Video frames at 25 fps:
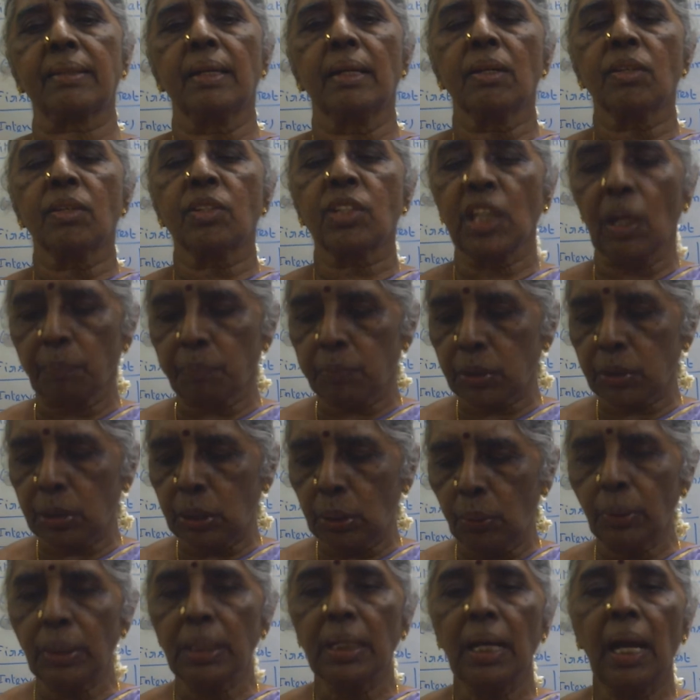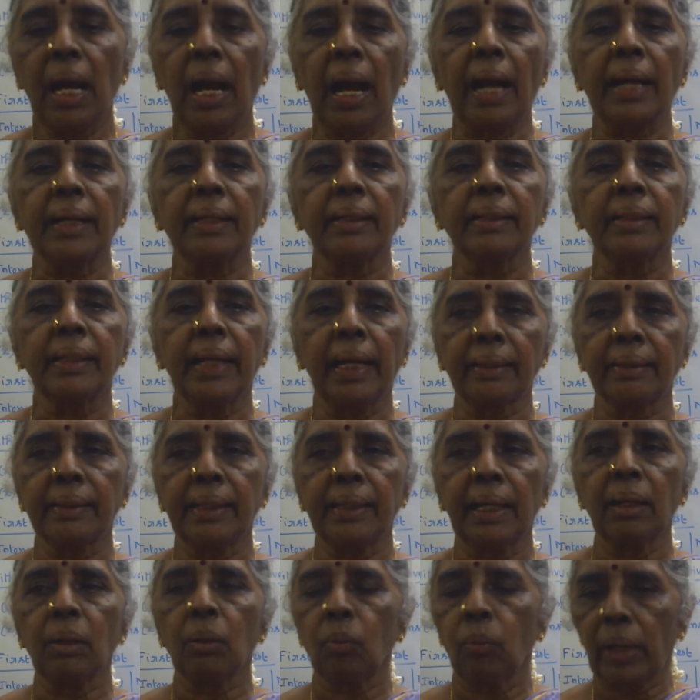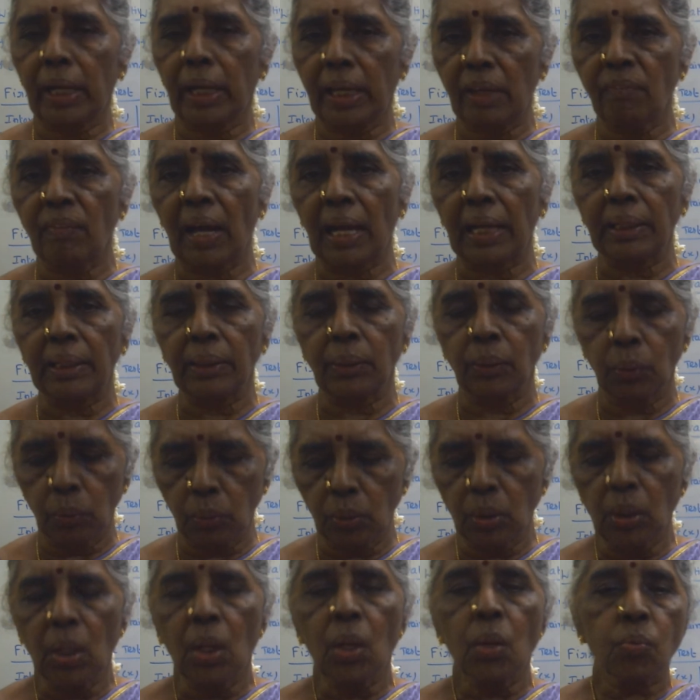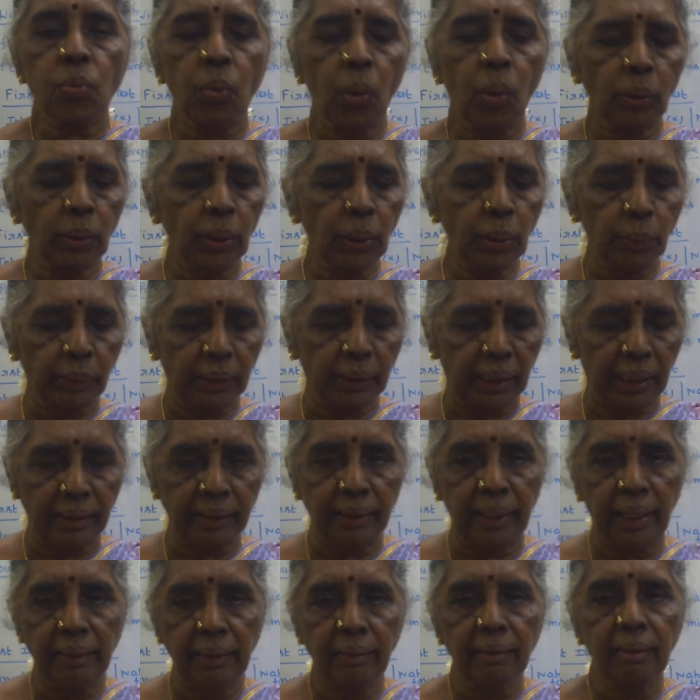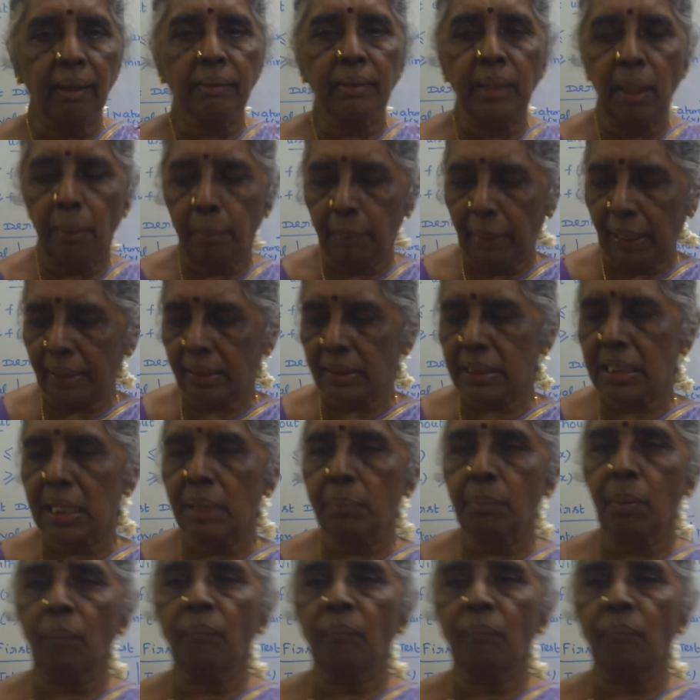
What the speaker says: substitute and get the y value so that you can get the maximum